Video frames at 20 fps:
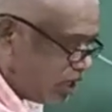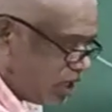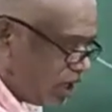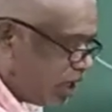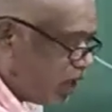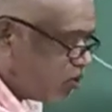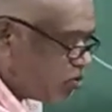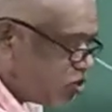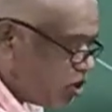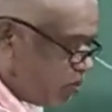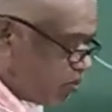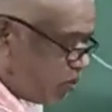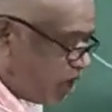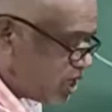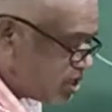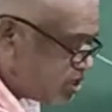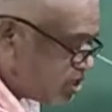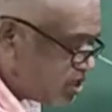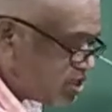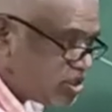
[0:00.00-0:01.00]
now the
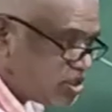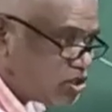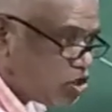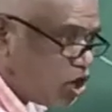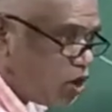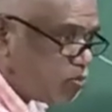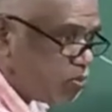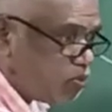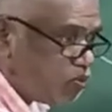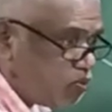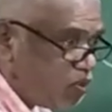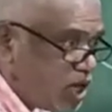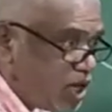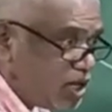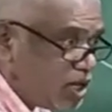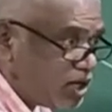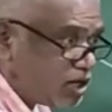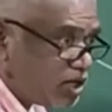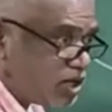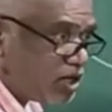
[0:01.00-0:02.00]
process stops
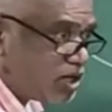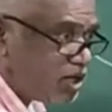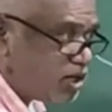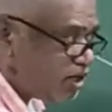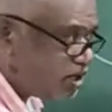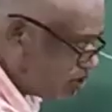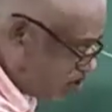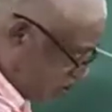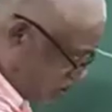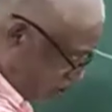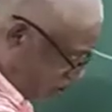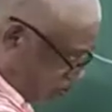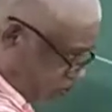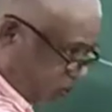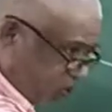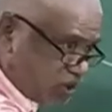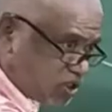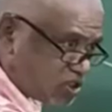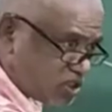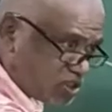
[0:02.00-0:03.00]
where the
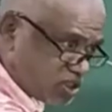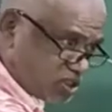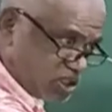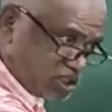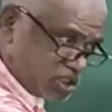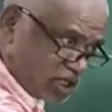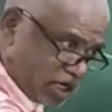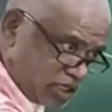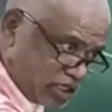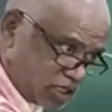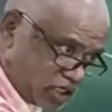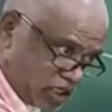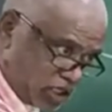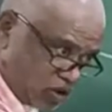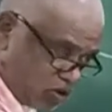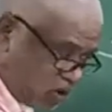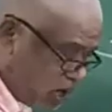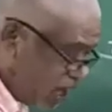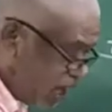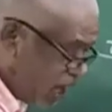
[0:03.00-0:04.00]
process is
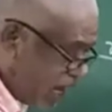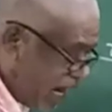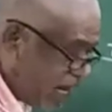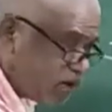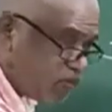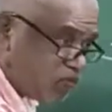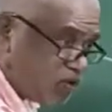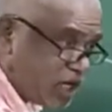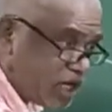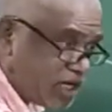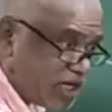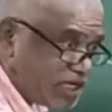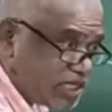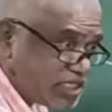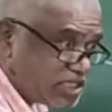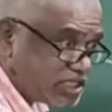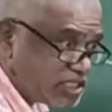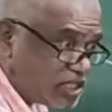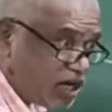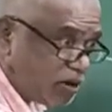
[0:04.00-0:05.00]
continued and where it
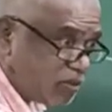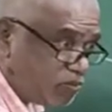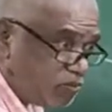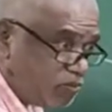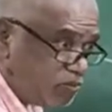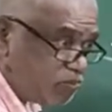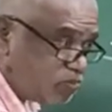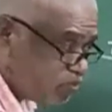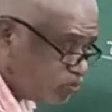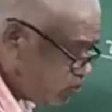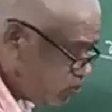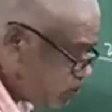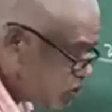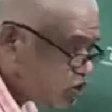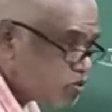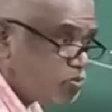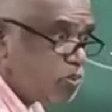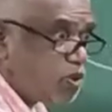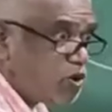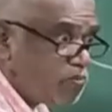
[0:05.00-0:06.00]
is stopped.
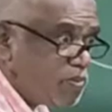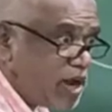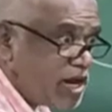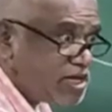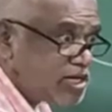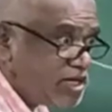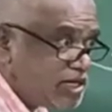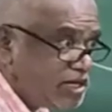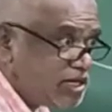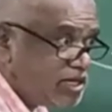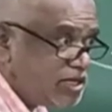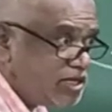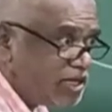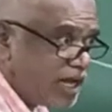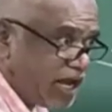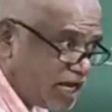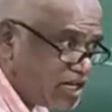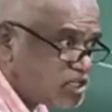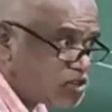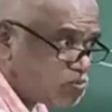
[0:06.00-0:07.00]
Spermatid.
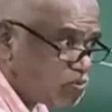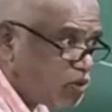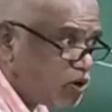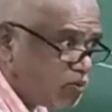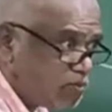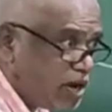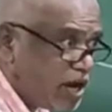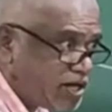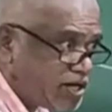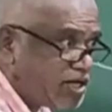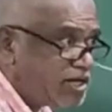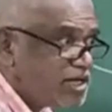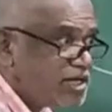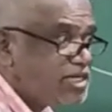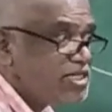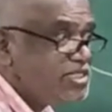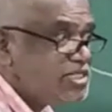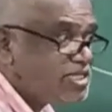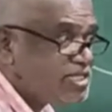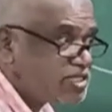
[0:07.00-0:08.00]
At spermatid, it
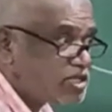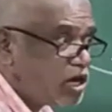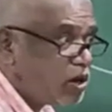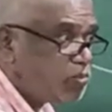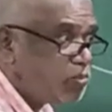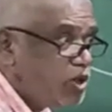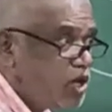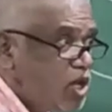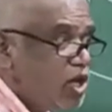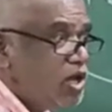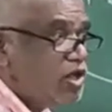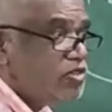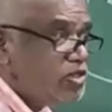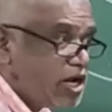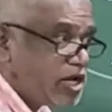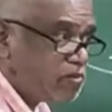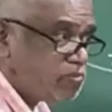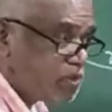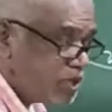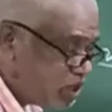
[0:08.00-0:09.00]
is the stop.
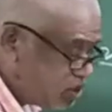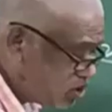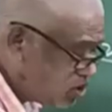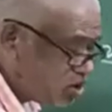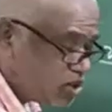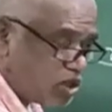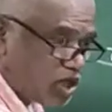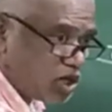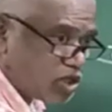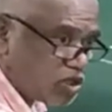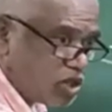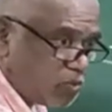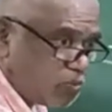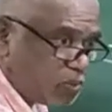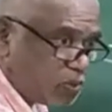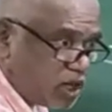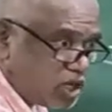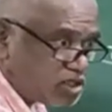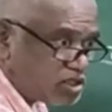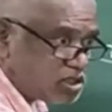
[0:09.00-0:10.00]
That means the
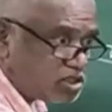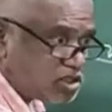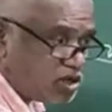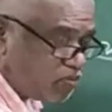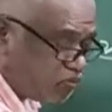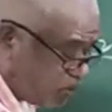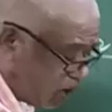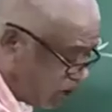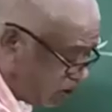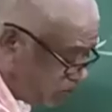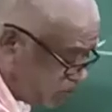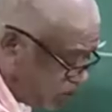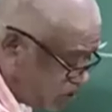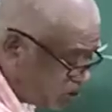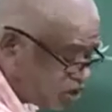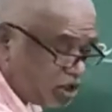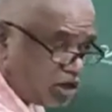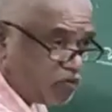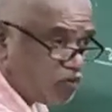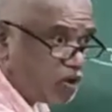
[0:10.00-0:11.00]
process of
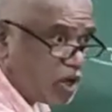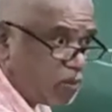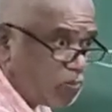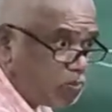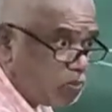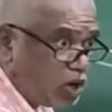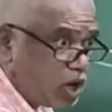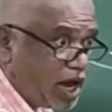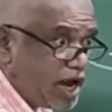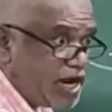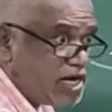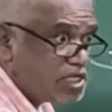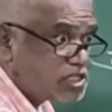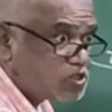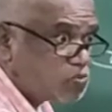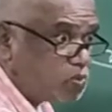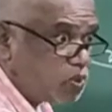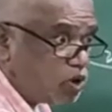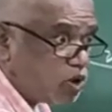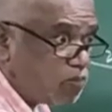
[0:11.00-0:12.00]
formation of applied
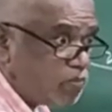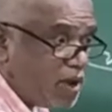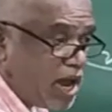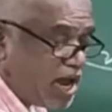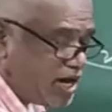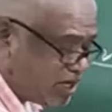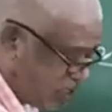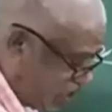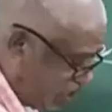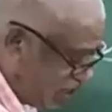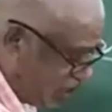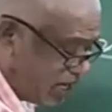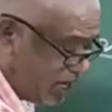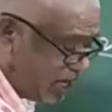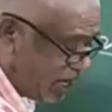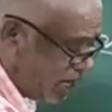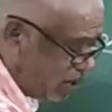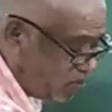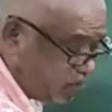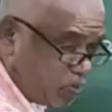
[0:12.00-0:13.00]
spermatid